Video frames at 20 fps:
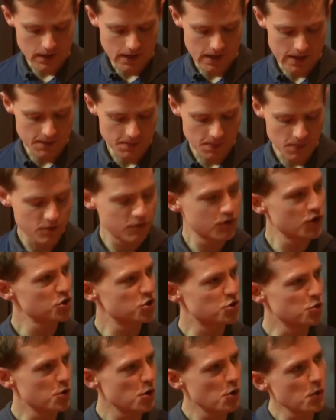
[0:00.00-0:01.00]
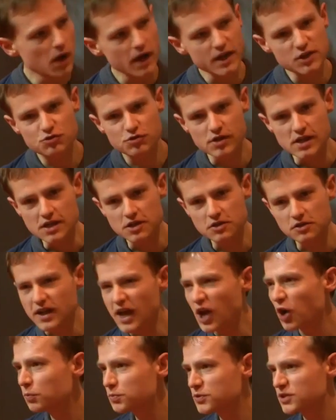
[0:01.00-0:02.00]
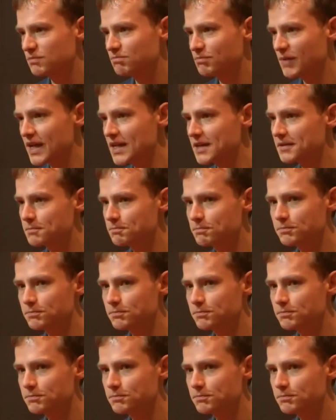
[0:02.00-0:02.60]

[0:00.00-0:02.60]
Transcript: and the virtual UI tree could help to make